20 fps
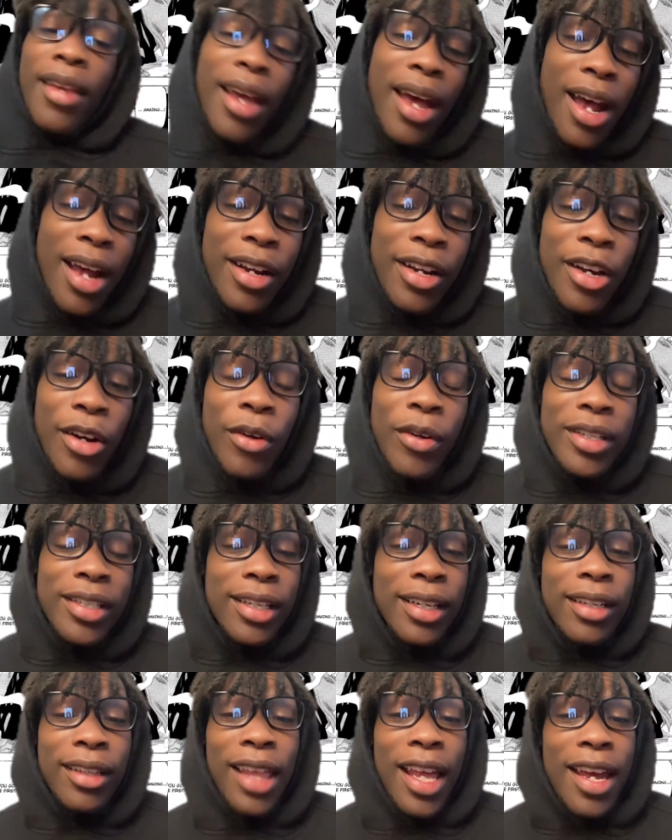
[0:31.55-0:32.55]
I know it's a
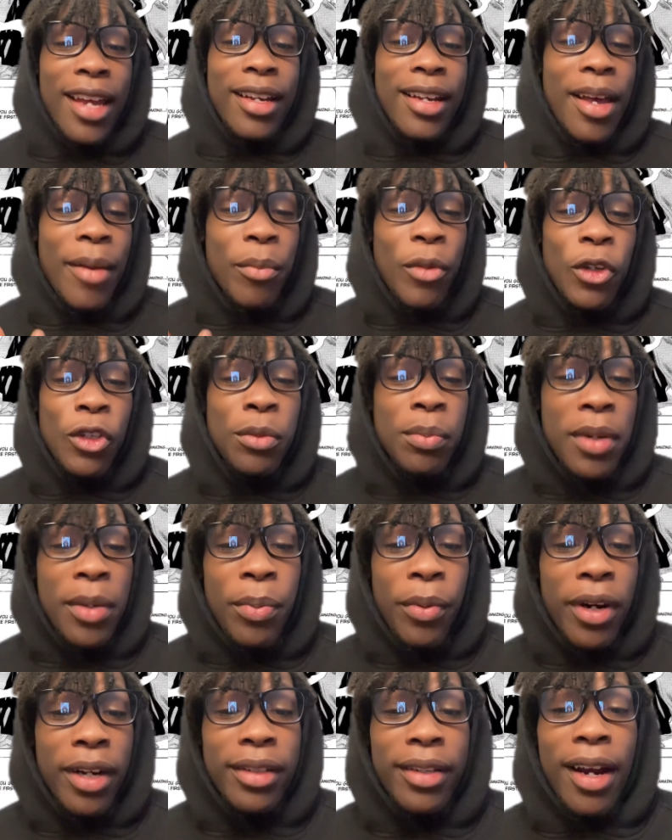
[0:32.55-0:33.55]
thing that most
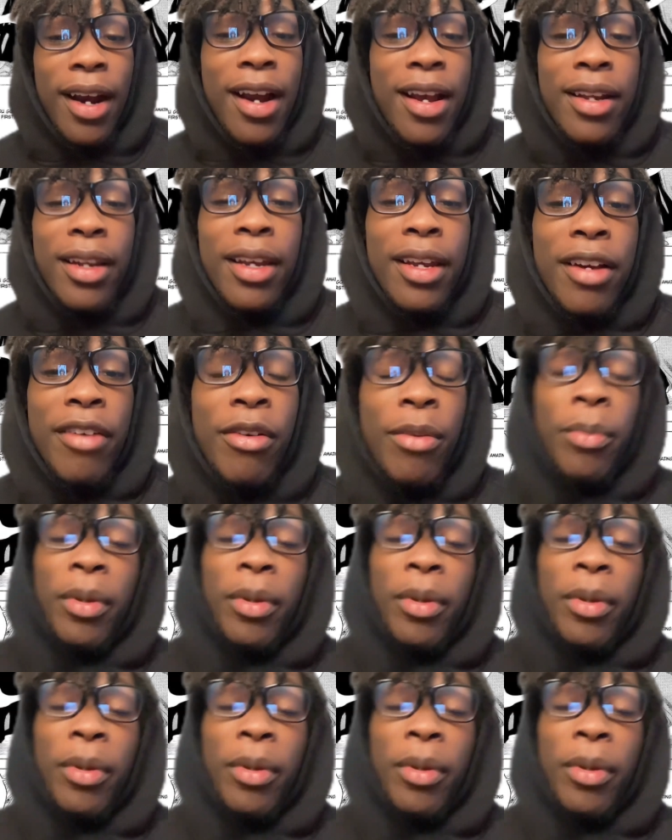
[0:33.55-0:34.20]
people are tired of hearing,